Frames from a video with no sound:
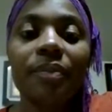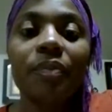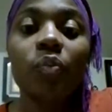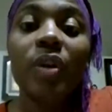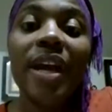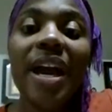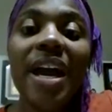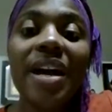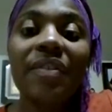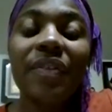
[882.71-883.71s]
we
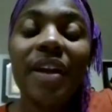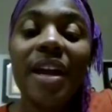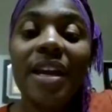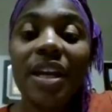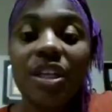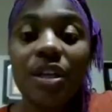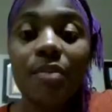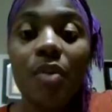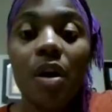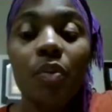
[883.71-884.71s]
have a Indian
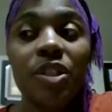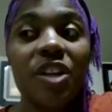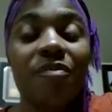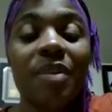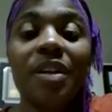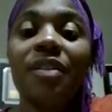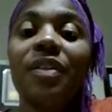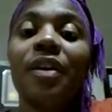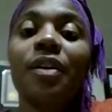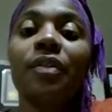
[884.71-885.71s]
mart, which I've been in there.